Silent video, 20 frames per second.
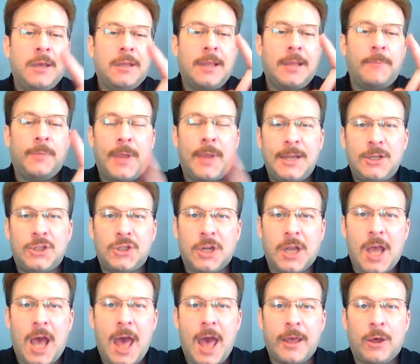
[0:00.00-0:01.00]
They played
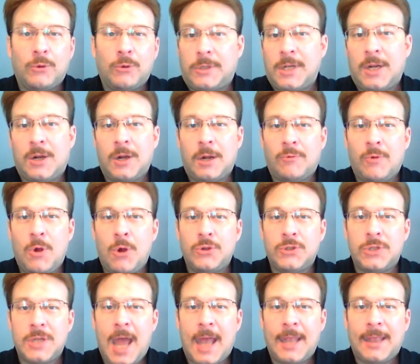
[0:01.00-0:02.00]
Chicago. Derrick
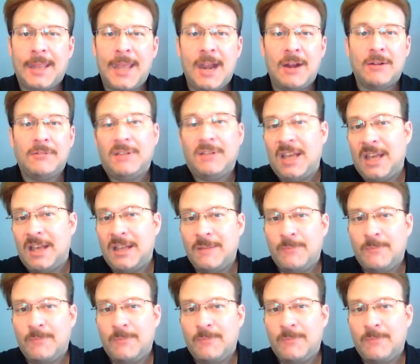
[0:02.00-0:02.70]
Rose, not there.